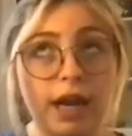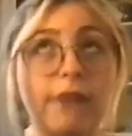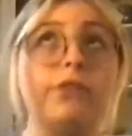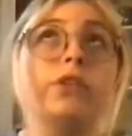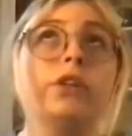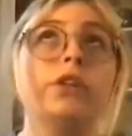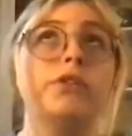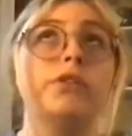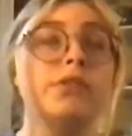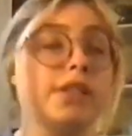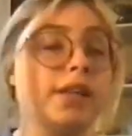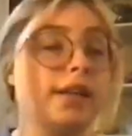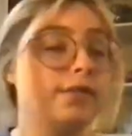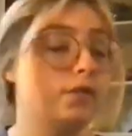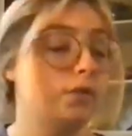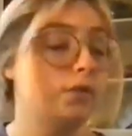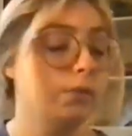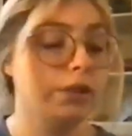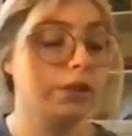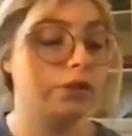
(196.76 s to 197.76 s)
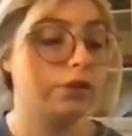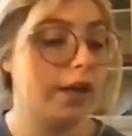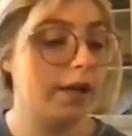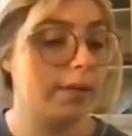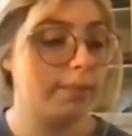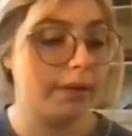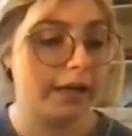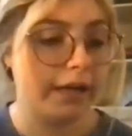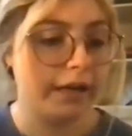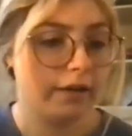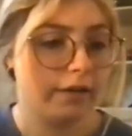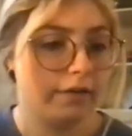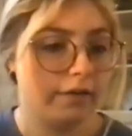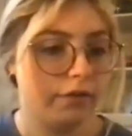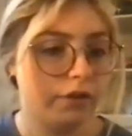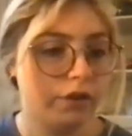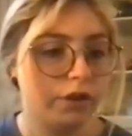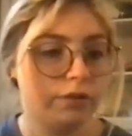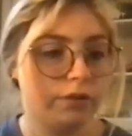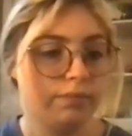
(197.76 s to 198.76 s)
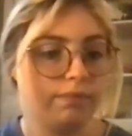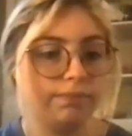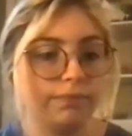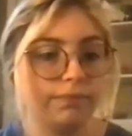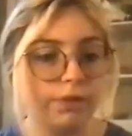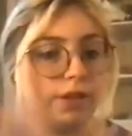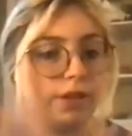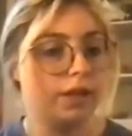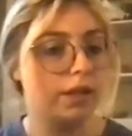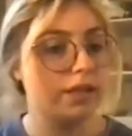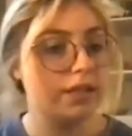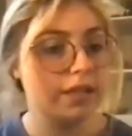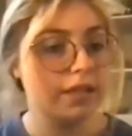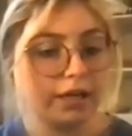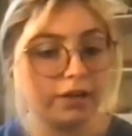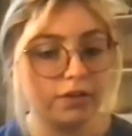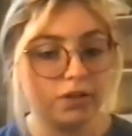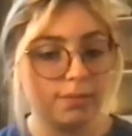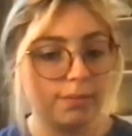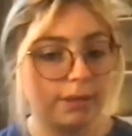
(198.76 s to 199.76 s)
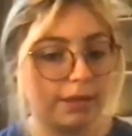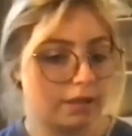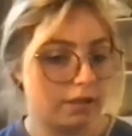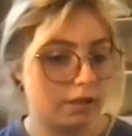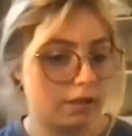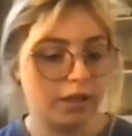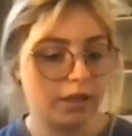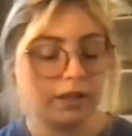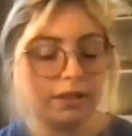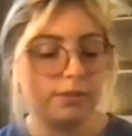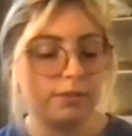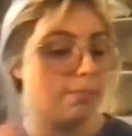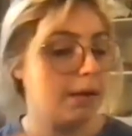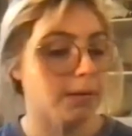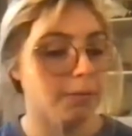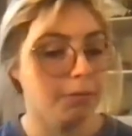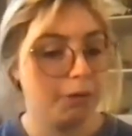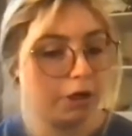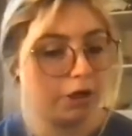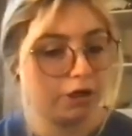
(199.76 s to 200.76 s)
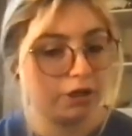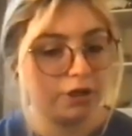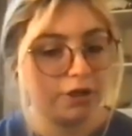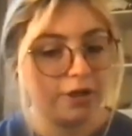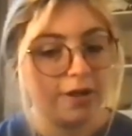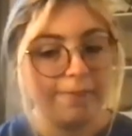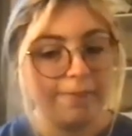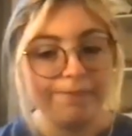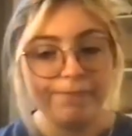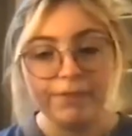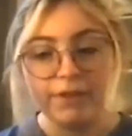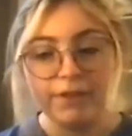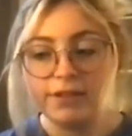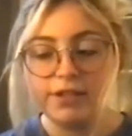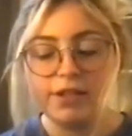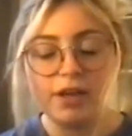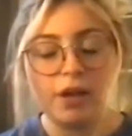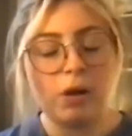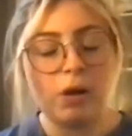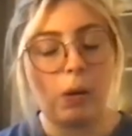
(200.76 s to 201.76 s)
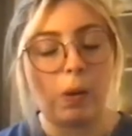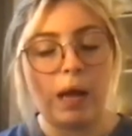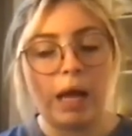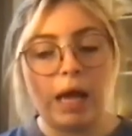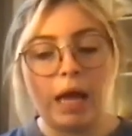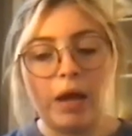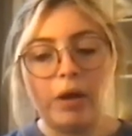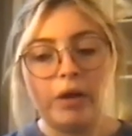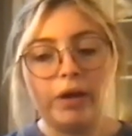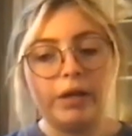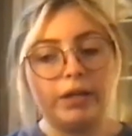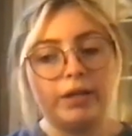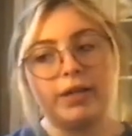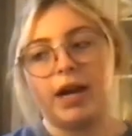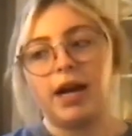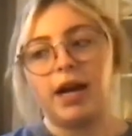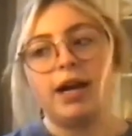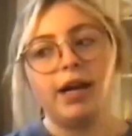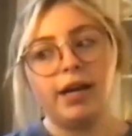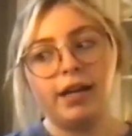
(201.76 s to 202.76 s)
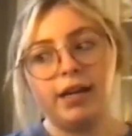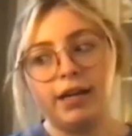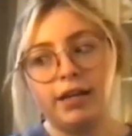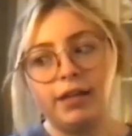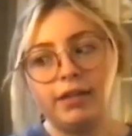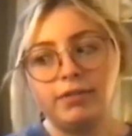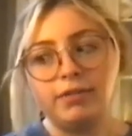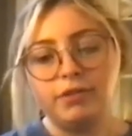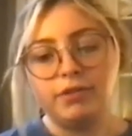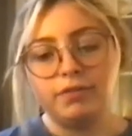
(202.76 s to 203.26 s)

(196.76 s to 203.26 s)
only received one grade back for the entire semester, and it's mid-March. So yeah, I